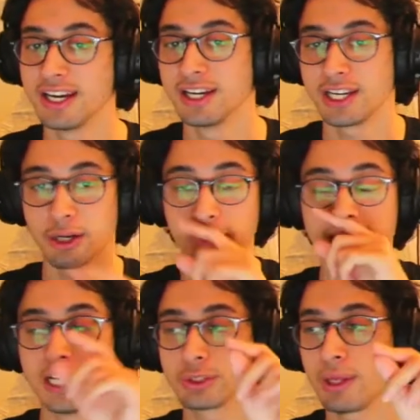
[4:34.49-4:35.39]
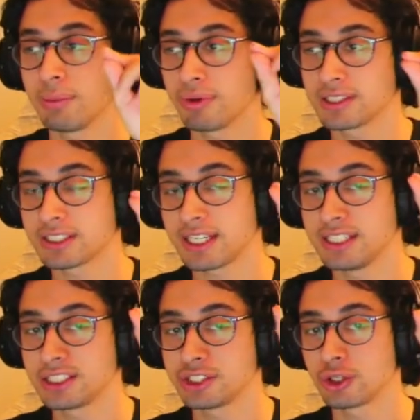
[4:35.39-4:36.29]
You know what? Twilight Princess is
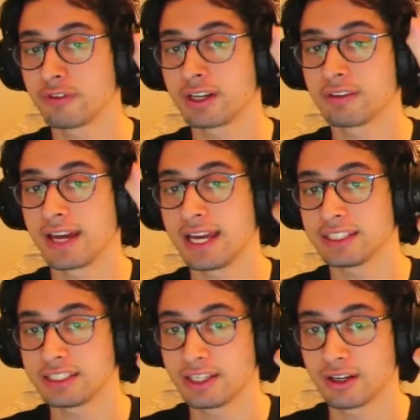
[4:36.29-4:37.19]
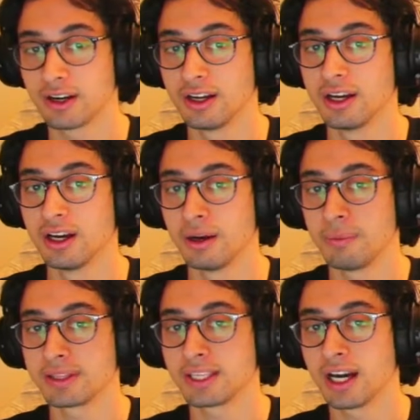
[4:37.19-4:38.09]
deserving of S tier,
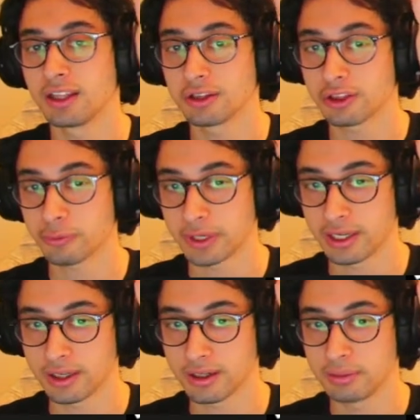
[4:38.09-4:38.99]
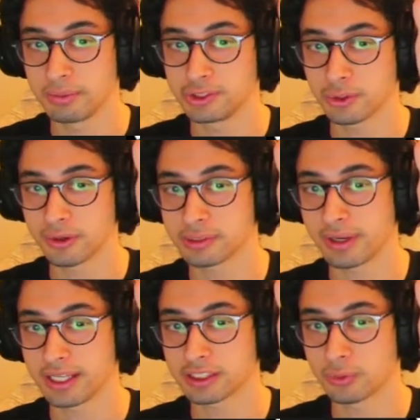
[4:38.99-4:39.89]
but the other 3, Majora's
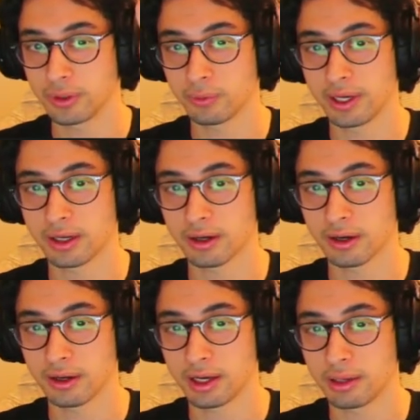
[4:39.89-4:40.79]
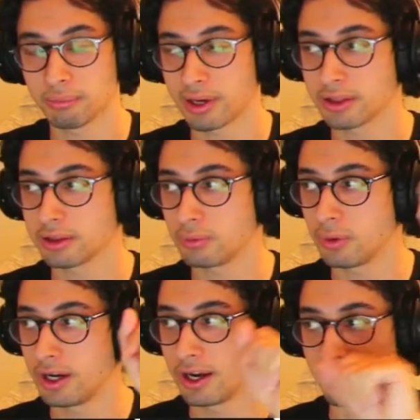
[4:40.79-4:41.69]
Mask, Wind Waker, and Breath of the
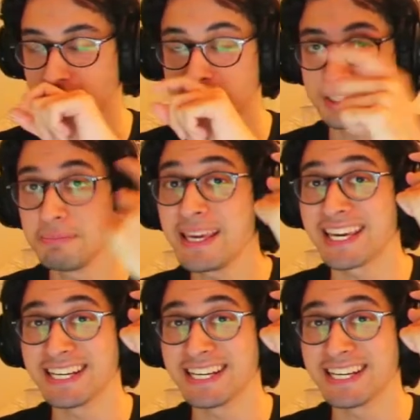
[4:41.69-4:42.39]
Wild, to me,